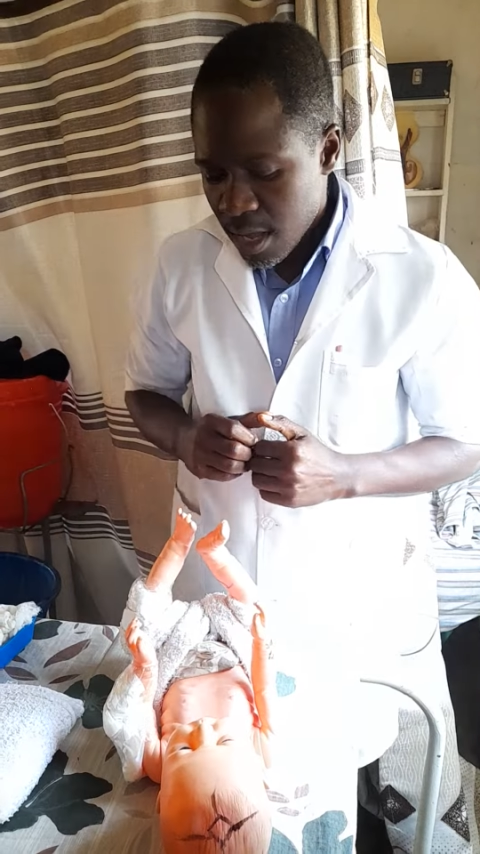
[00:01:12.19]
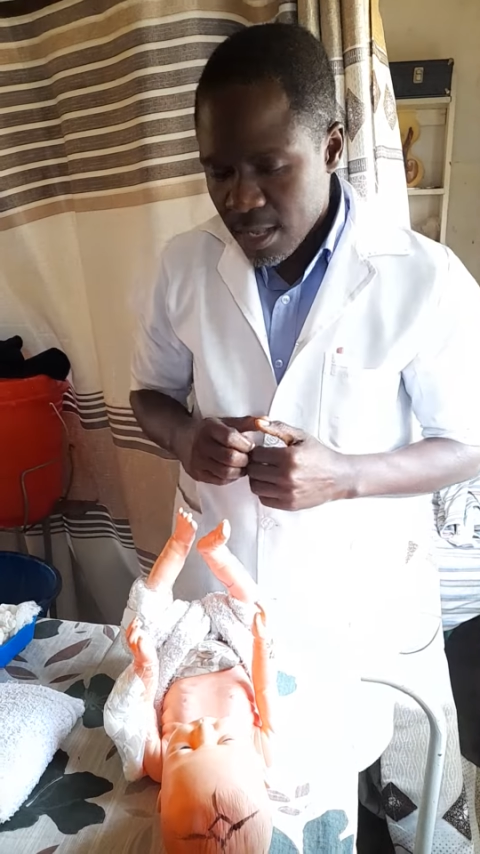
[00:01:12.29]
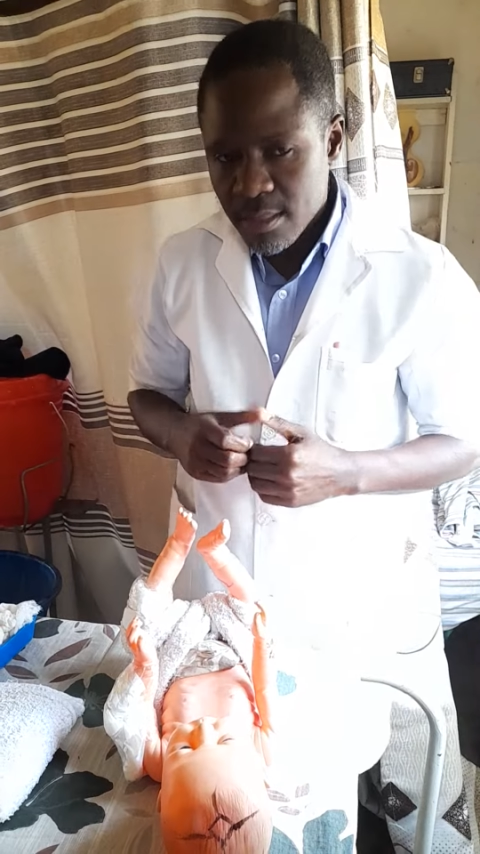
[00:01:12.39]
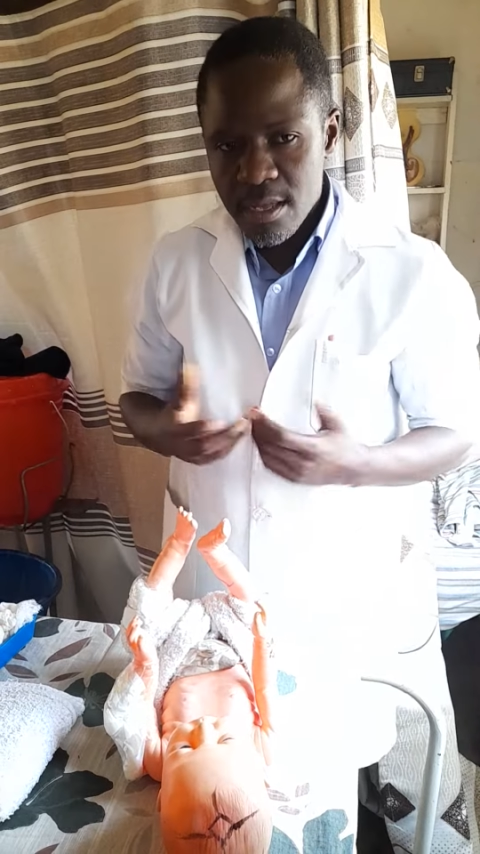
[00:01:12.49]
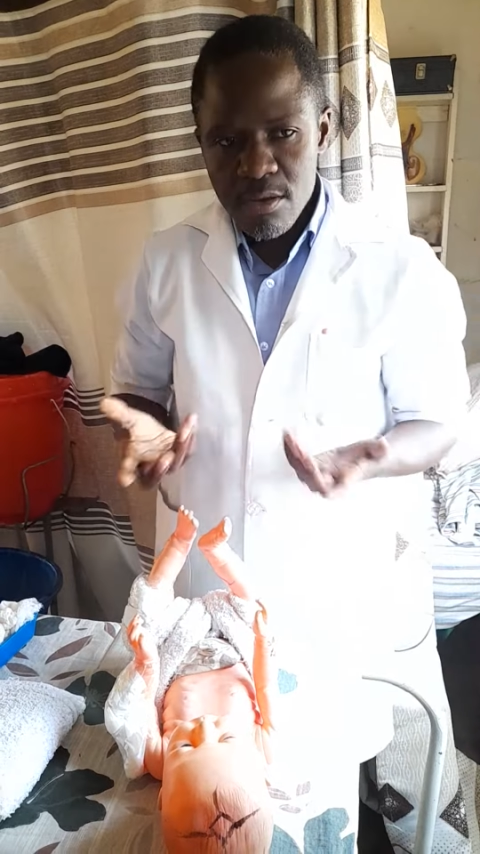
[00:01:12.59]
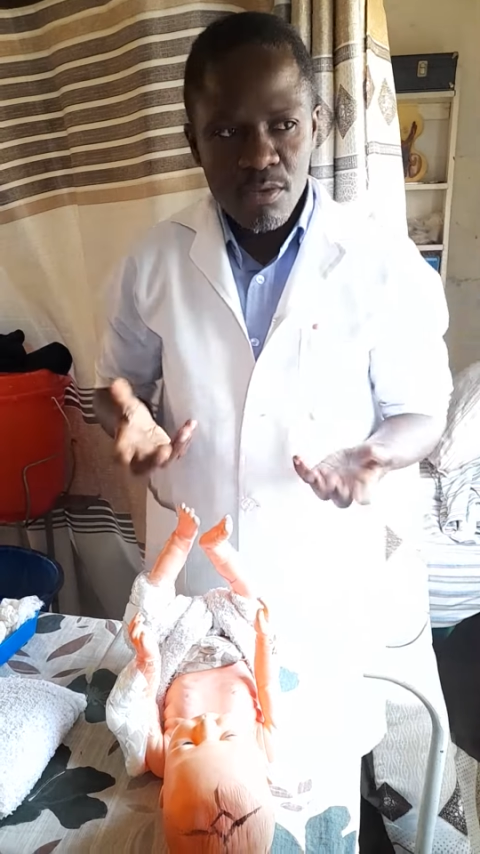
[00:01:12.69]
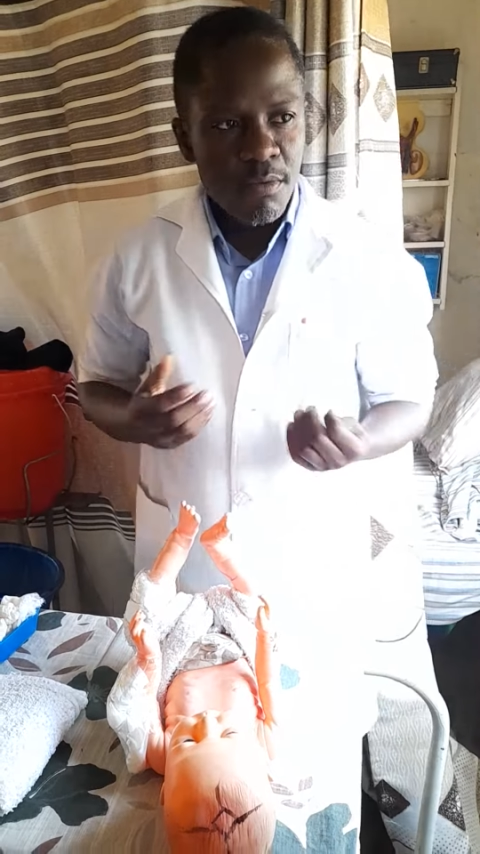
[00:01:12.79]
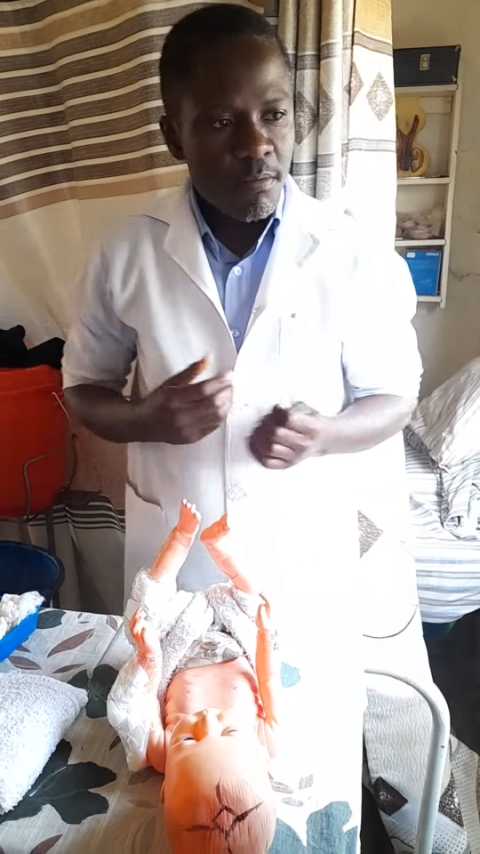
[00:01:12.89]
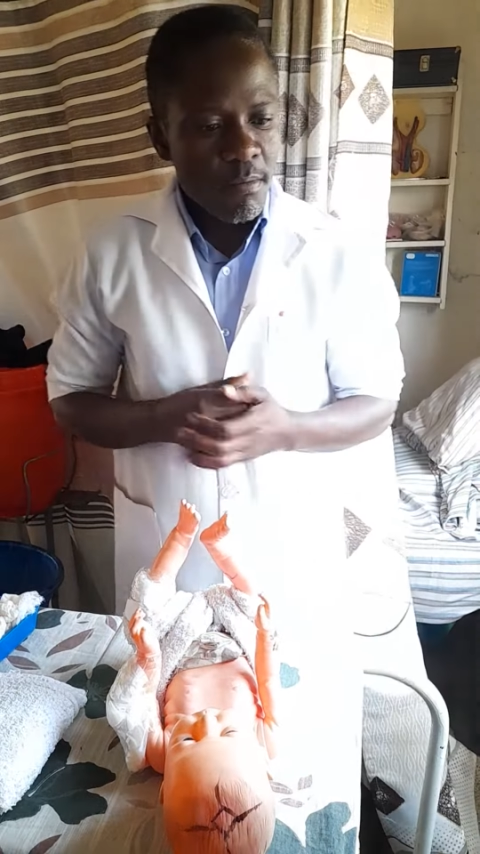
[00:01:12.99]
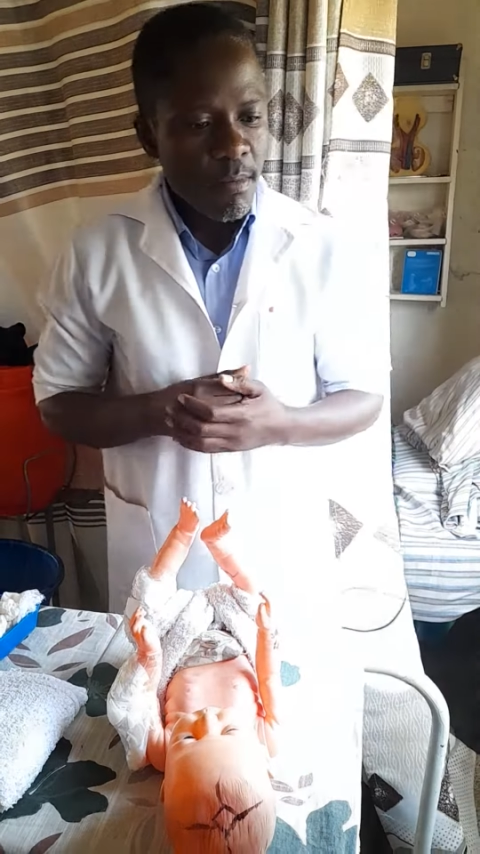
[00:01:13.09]
and then
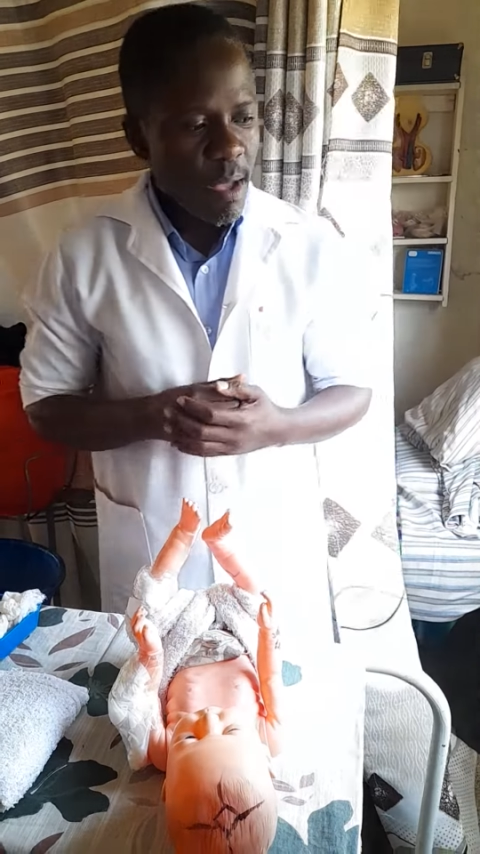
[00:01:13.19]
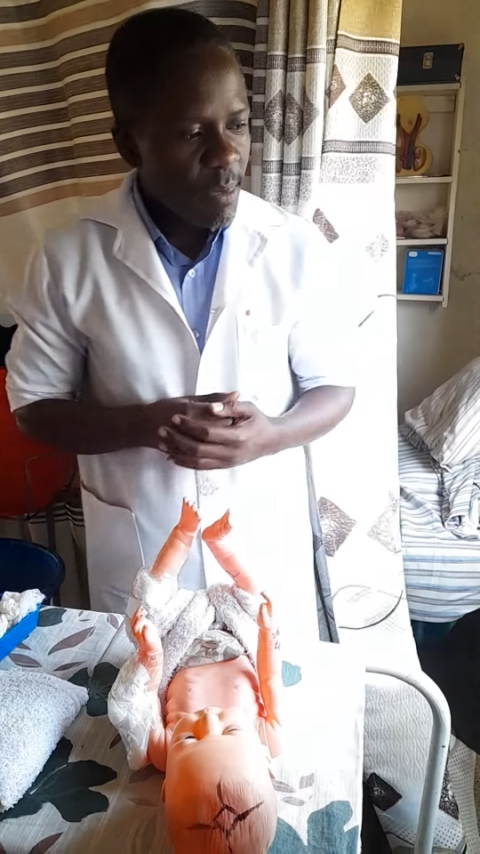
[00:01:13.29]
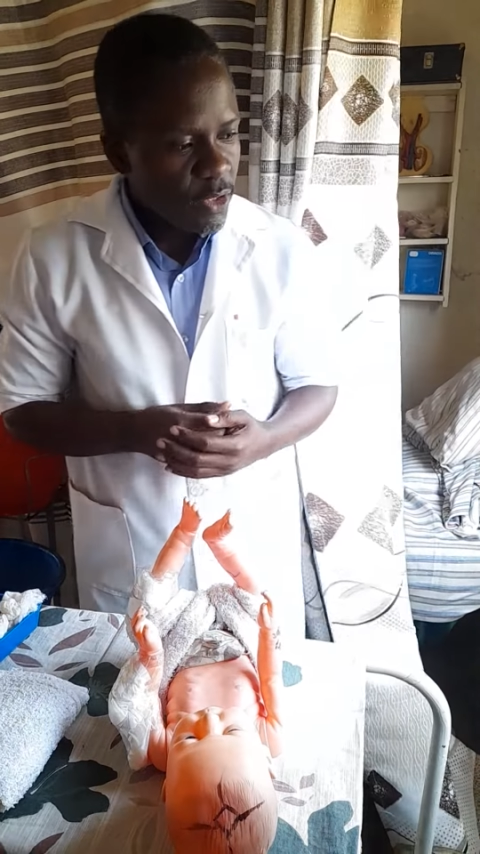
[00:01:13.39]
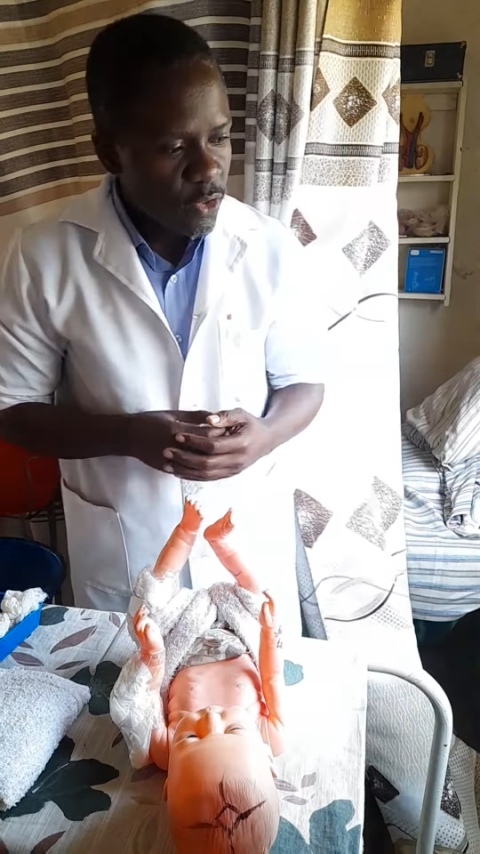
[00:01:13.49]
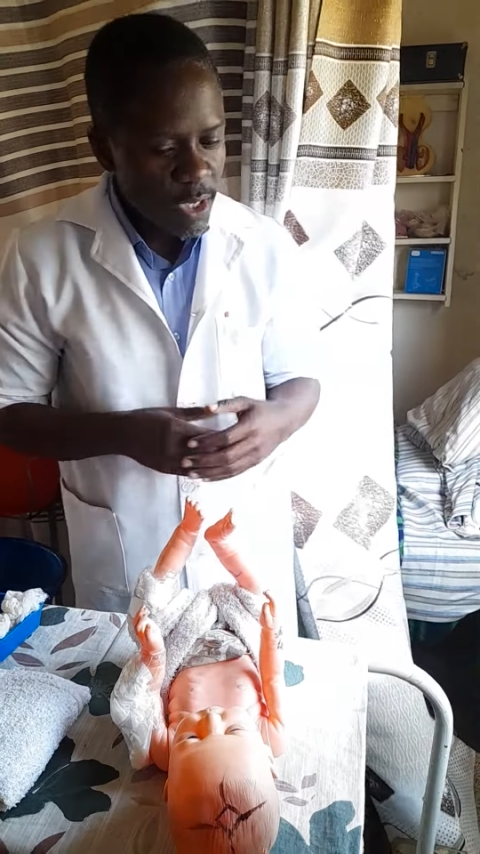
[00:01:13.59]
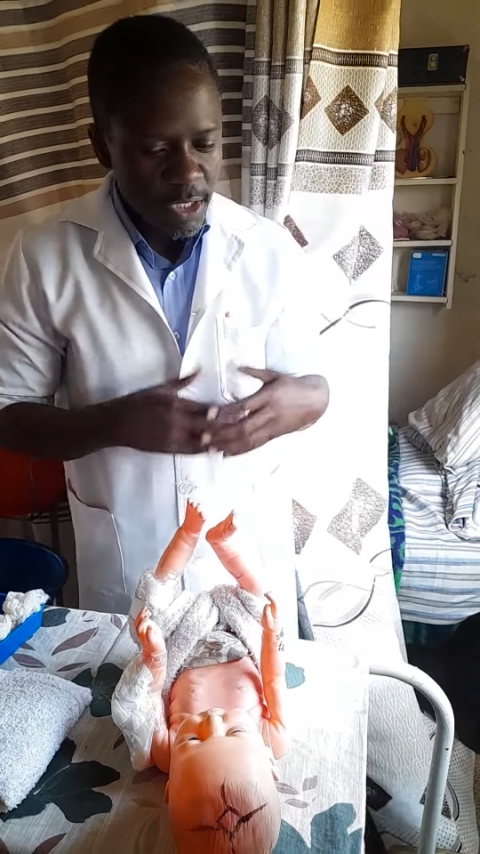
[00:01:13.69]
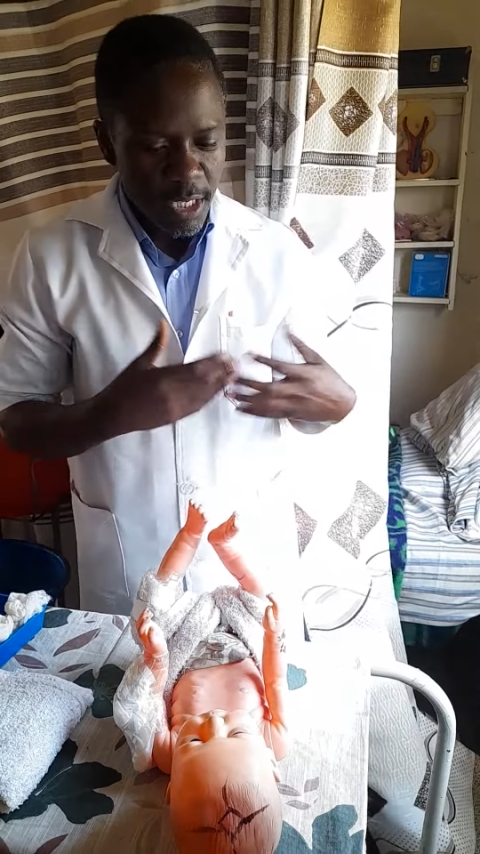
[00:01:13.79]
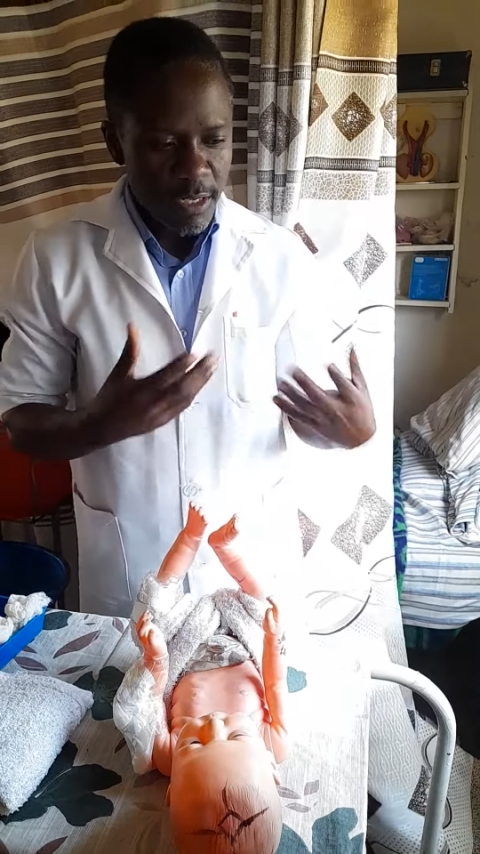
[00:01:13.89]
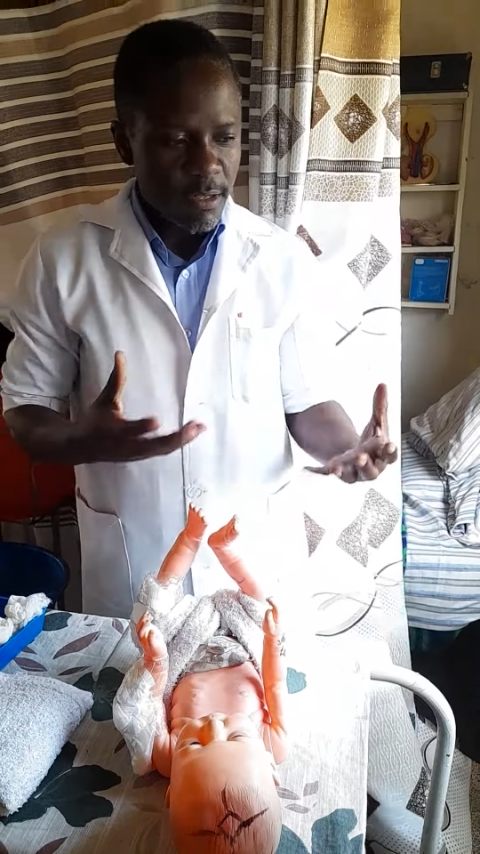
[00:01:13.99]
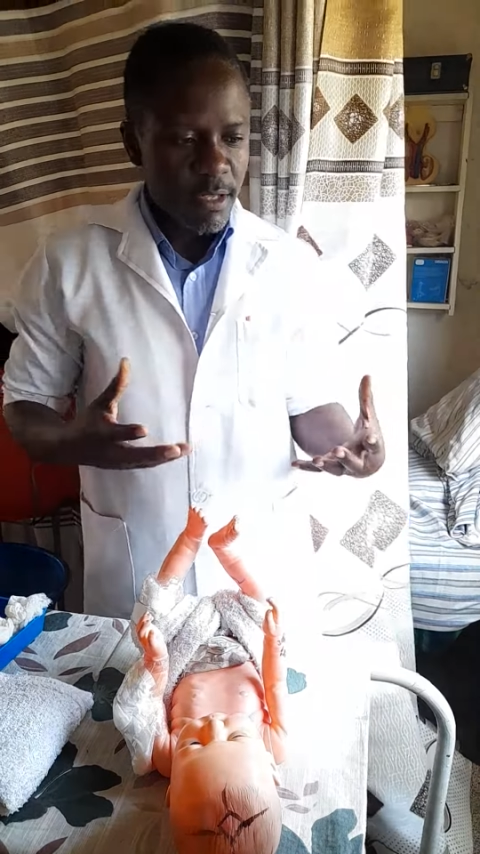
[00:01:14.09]
Mama, do you want
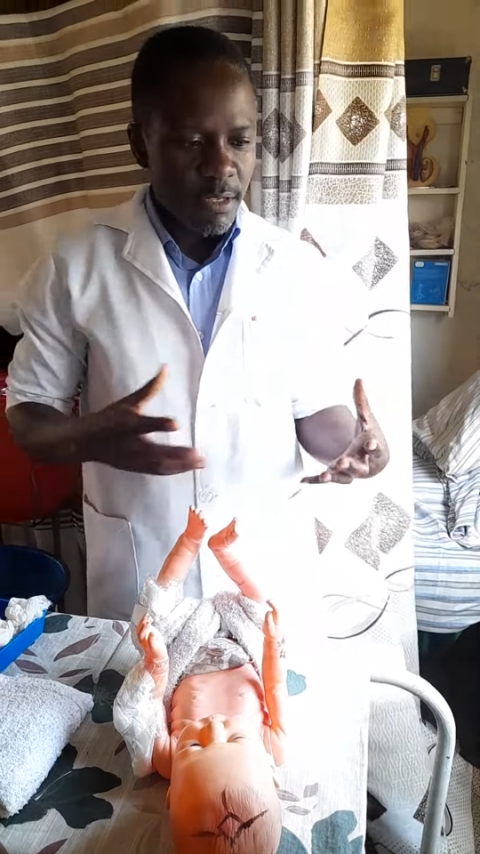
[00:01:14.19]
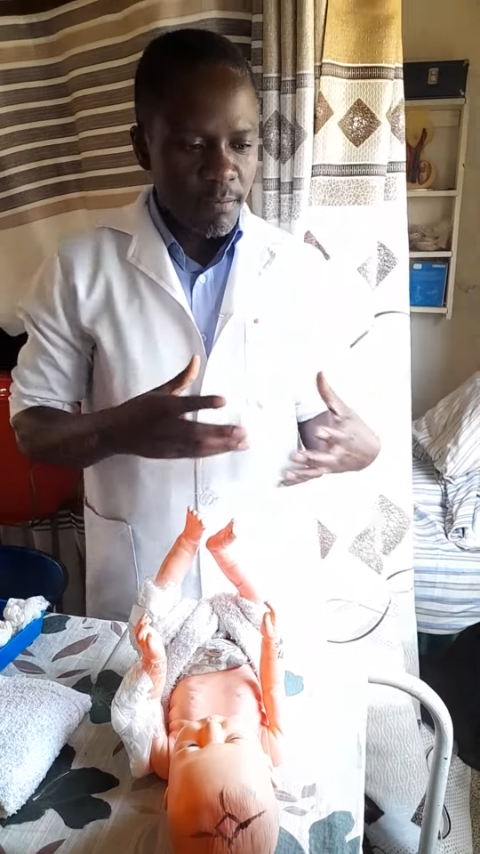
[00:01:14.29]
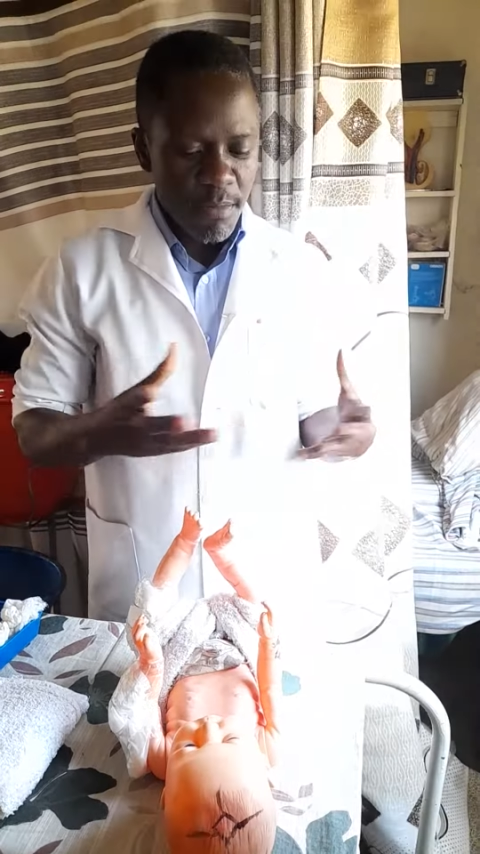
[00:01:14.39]
anything